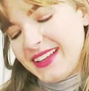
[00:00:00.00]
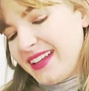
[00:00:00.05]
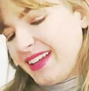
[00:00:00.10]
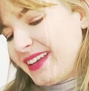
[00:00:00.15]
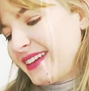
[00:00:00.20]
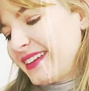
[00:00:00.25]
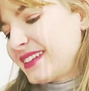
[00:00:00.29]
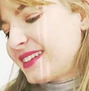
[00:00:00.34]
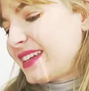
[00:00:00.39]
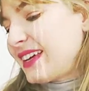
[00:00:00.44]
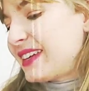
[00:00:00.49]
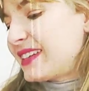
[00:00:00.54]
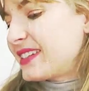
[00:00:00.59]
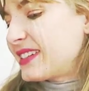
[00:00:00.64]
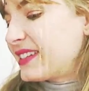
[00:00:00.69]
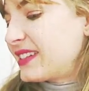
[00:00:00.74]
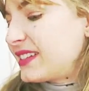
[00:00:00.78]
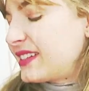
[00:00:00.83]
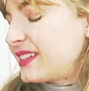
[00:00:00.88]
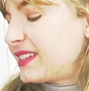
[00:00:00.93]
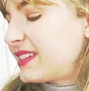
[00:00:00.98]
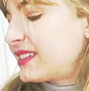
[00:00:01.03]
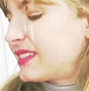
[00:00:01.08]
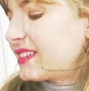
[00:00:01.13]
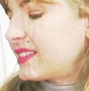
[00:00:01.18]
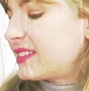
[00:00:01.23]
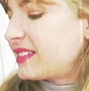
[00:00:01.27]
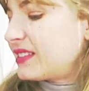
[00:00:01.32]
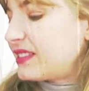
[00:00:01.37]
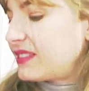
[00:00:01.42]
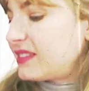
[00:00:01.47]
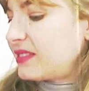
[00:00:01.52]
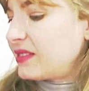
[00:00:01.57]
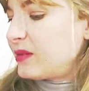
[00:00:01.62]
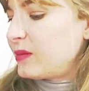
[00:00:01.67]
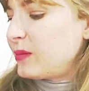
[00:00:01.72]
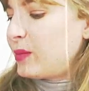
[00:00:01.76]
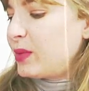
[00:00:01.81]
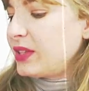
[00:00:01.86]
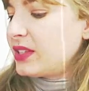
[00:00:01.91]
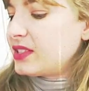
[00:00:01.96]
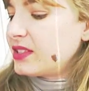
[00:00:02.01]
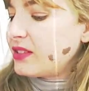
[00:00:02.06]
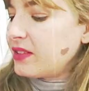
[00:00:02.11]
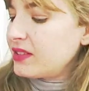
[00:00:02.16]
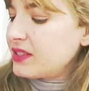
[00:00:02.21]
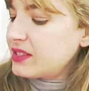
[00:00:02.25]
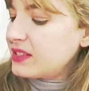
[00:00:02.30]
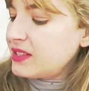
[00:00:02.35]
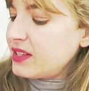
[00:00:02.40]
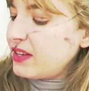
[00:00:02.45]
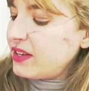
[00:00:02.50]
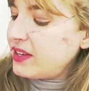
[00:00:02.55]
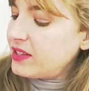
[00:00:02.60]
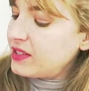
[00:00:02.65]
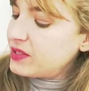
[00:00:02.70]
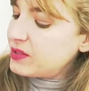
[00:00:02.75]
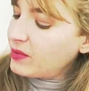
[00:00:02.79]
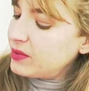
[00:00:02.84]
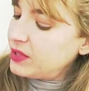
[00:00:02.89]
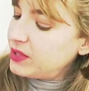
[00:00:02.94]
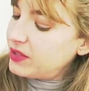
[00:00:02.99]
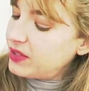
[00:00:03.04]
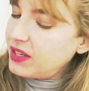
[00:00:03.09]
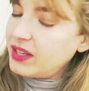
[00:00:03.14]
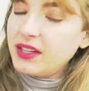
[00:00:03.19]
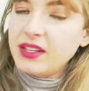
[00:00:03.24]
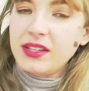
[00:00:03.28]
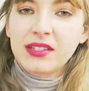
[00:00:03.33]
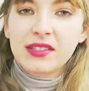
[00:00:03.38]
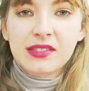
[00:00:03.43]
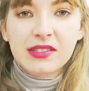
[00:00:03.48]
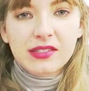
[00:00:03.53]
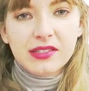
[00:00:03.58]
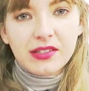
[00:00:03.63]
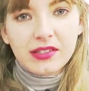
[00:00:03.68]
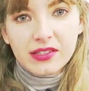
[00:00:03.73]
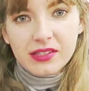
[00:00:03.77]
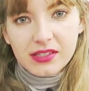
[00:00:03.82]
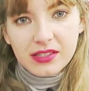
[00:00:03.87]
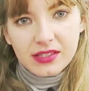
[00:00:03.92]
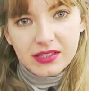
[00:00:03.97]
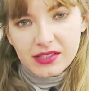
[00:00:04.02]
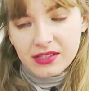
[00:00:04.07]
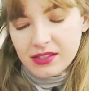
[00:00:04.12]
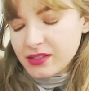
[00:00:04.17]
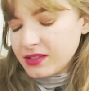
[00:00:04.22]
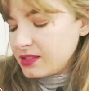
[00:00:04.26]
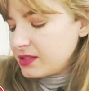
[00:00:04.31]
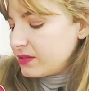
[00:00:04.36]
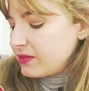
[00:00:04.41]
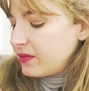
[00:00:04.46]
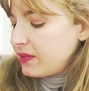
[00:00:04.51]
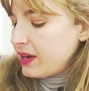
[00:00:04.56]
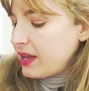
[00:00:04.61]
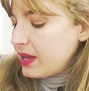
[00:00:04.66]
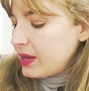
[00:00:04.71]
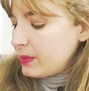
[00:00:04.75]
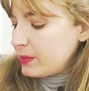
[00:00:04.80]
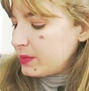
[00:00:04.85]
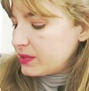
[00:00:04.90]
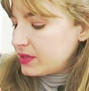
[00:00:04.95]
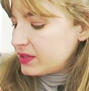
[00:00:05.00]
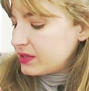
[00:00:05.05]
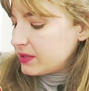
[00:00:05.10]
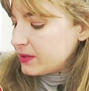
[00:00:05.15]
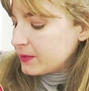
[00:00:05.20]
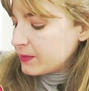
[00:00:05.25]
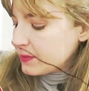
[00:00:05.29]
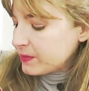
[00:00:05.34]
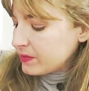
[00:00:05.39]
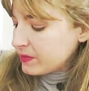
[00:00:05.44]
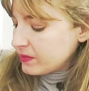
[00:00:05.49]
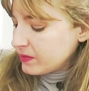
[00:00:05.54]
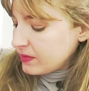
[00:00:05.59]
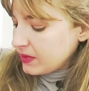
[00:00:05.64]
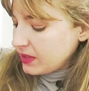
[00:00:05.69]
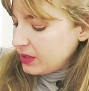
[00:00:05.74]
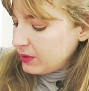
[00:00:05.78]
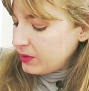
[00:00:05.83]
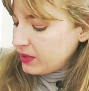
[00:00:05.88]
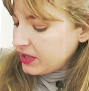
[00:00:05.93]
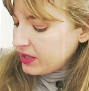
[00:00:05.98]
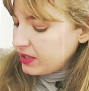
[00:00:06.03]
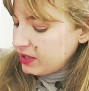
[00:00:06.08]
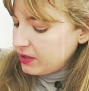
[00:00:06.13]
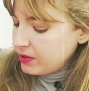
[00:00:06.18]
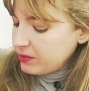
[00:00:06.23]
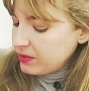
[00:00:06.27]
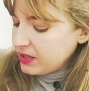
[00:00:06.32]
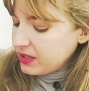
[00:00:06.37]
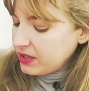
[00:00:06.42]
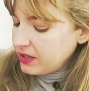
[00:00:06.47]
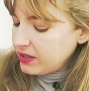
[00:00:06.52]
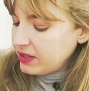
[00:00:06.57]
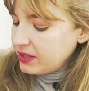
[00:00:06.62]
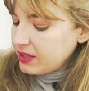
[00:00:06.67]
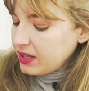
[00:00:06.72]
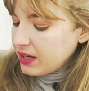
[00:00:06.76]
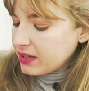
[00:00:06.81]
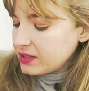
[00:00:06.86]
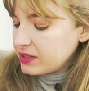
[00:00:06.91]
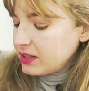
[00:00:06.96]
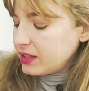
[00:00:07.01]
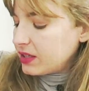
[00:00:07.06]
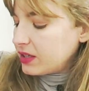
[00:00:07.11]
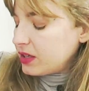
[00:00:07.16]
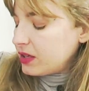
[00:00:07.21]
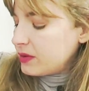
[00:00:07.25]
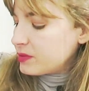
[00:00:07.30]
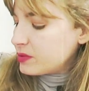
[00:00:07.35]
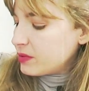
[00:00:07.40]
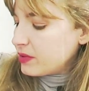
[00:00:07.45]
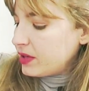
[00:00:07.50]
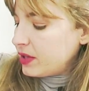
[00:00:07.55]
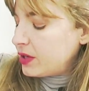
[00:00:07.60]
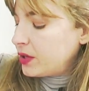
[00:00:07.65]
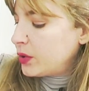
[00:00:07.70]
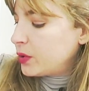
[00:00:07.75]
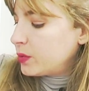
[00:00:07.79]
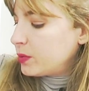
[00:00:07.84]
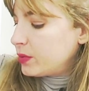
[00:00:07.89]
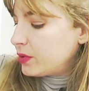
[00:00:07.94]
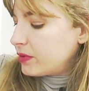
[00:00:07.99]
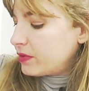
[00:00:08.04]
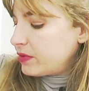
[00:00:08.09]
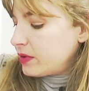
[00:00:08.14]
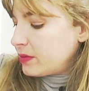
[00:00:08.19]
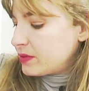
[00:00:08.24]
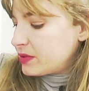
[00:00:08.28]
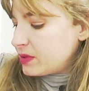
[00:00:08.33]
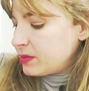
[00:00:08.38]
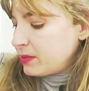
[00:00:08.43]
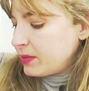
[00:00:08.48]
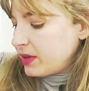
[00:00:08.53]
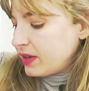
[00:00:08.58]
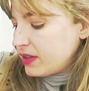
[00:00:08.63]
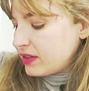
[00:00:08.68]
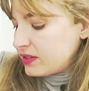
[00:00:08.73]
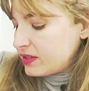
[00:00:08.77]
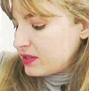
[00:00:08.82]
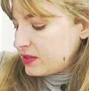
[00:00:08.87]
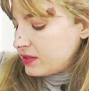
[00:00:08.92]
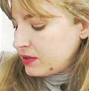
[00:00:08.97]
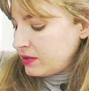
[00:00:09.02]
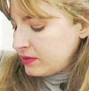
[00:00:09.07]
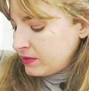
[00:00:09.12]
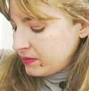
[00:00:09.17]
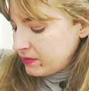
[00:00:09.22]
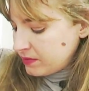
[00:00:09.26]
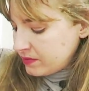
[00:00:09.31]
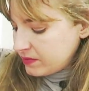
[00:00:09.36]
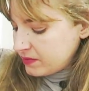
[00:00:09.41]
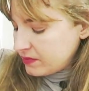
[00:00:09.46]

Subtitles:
And it has these bits on the sides where you can insert it, these flaps. One here and one here. It actually comes with a notebook from Smythson.